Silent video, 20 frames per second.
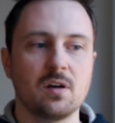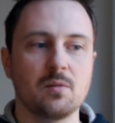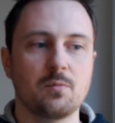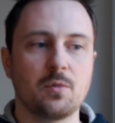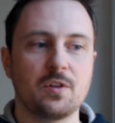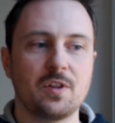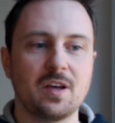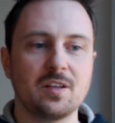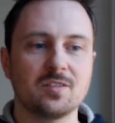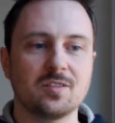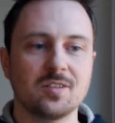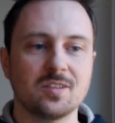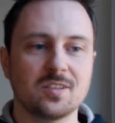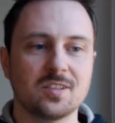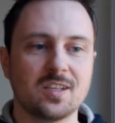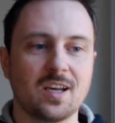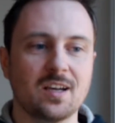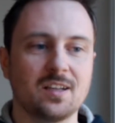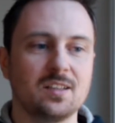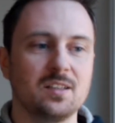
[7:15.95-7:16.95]
But that's
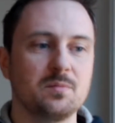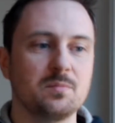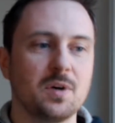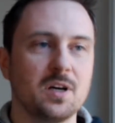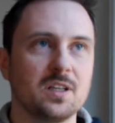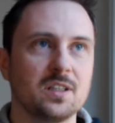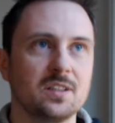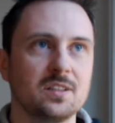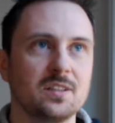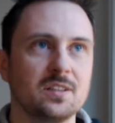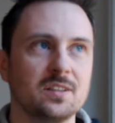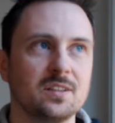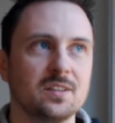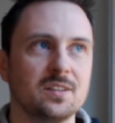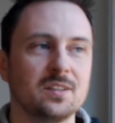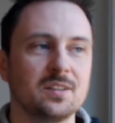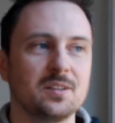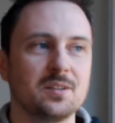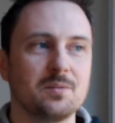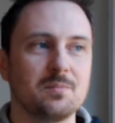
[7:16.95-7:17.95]
exactly my
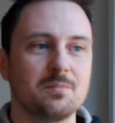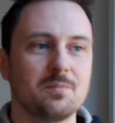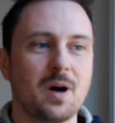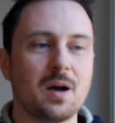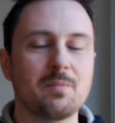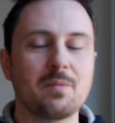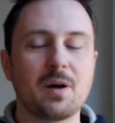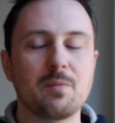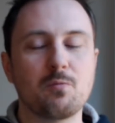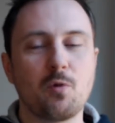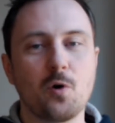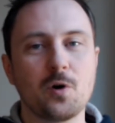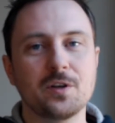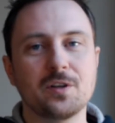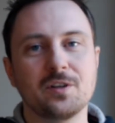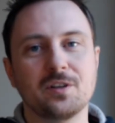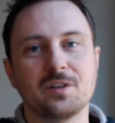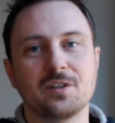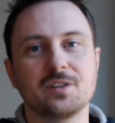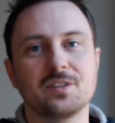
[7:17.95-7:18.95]
point
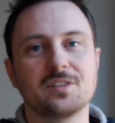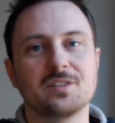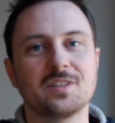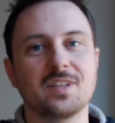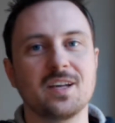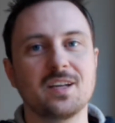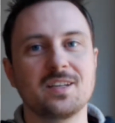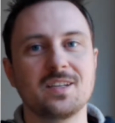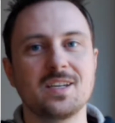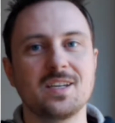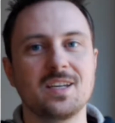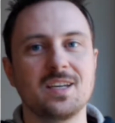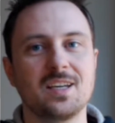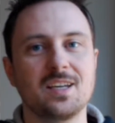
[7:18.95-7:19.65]
here, is that